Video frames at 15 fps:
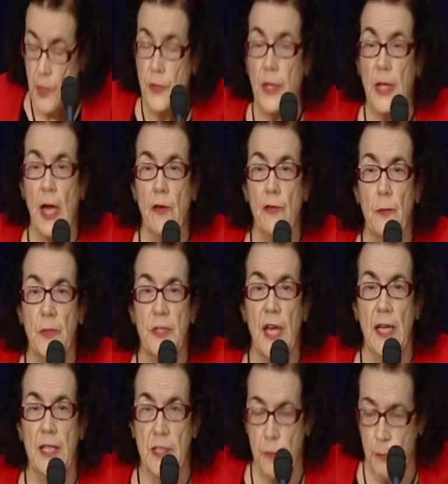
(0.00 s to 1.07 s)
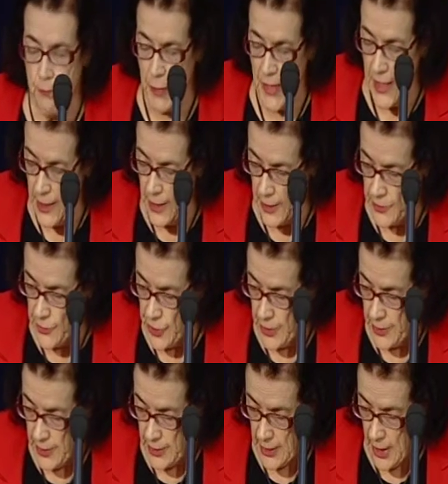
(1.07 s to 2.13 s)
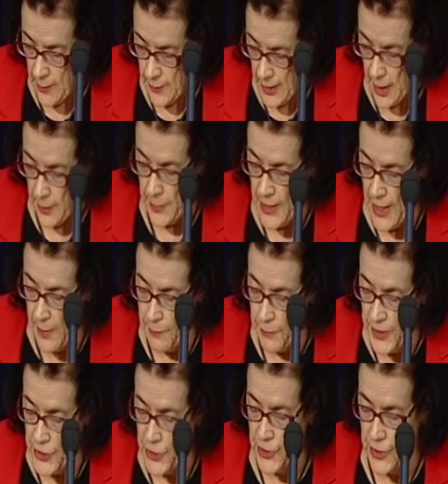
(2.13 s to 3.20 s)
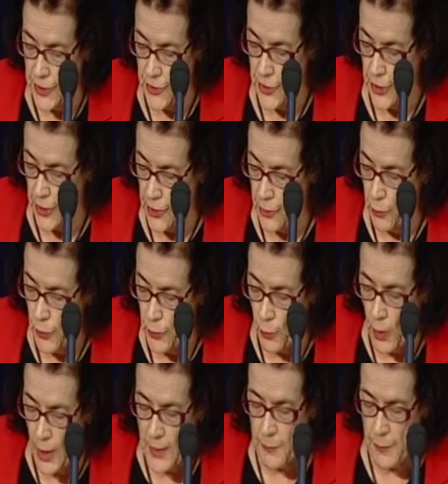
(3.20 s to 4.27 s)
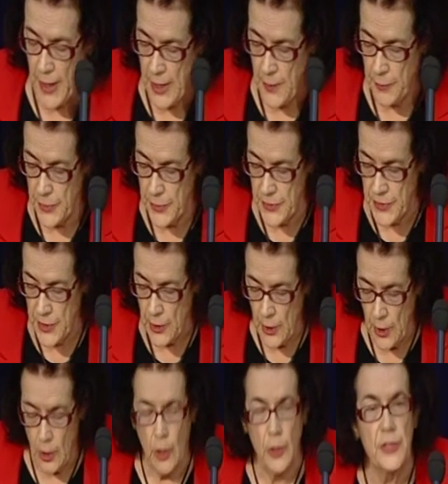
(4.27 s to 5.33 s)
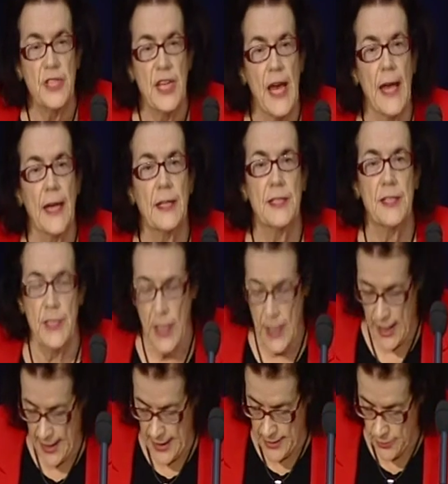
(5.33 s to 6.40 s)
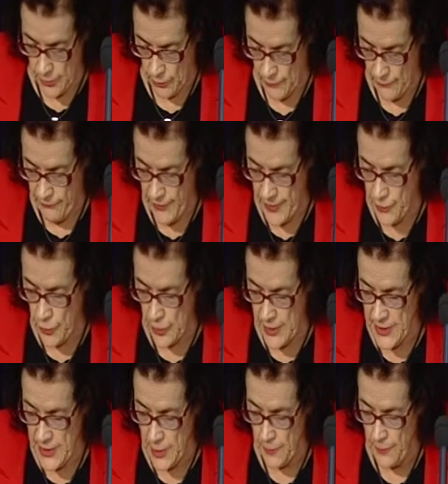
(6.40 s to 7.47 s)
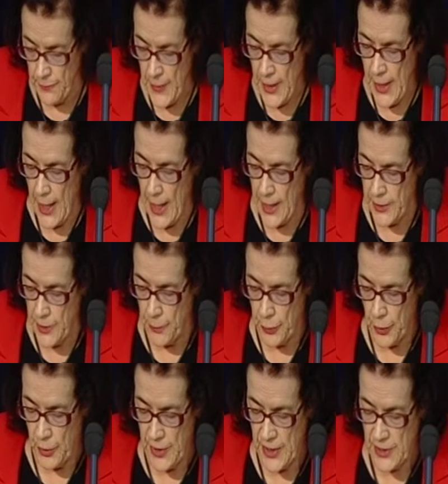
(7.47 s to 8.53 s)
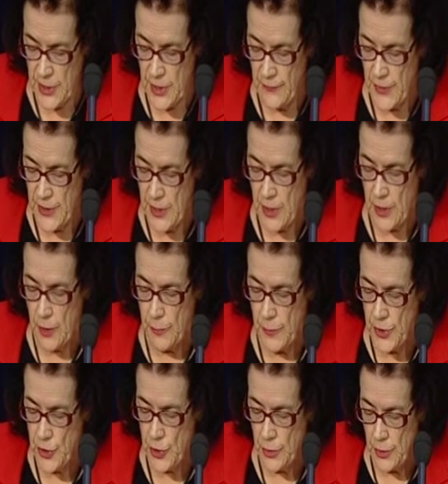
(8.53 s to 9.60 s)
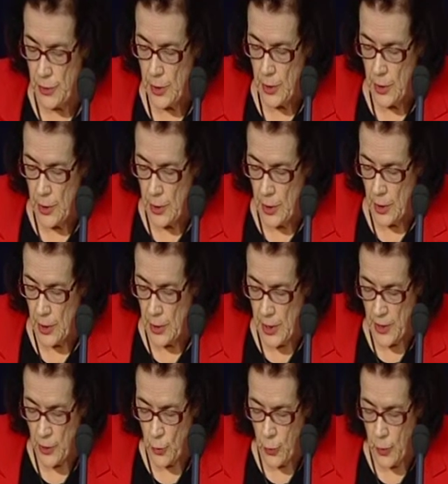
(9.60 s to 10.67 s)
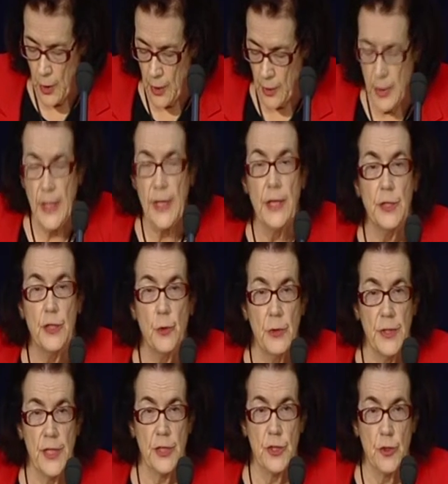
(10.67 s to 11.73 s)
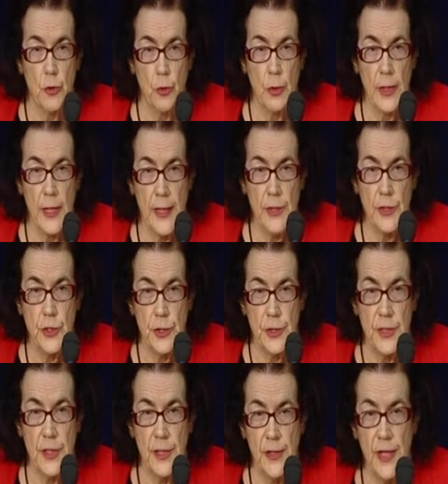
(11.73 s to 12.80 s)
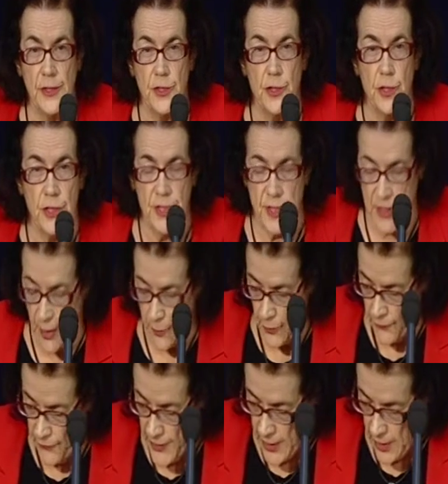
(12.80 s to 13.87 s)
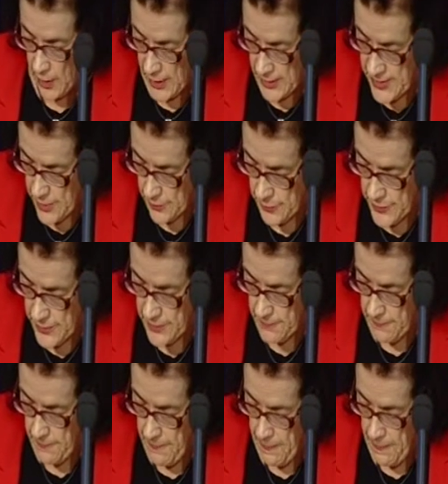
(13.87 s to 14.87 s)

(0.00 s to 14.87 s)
The government has a big agenda coming up, an ambitious agenda with white papers on tax and on federalism and a productivity commission inquiry into industrial relations, and that's just some of the items.